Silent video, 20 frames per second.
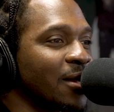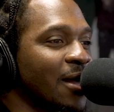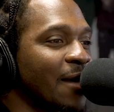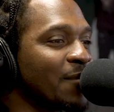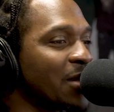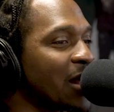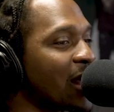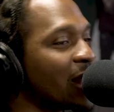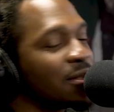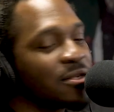
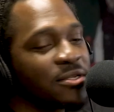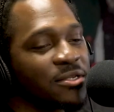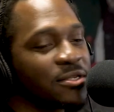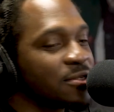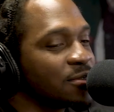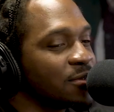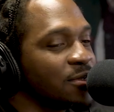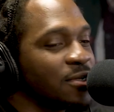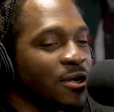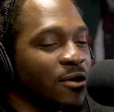I'm not
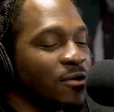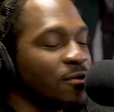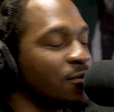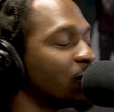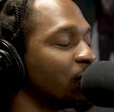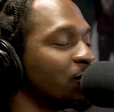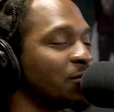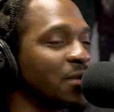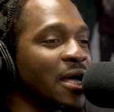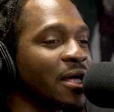here
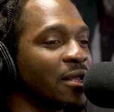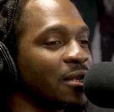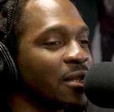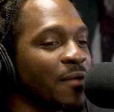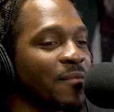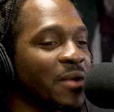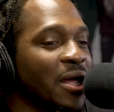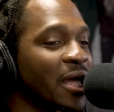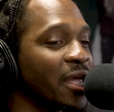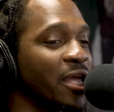
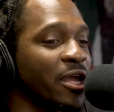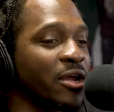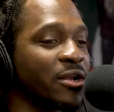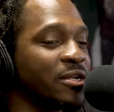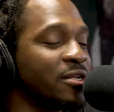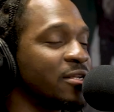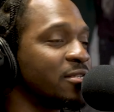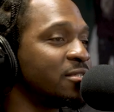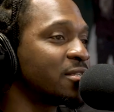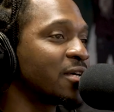
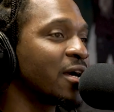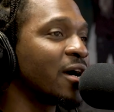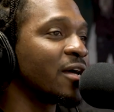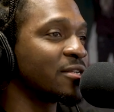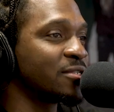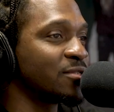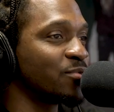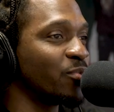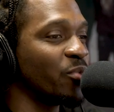to discuss.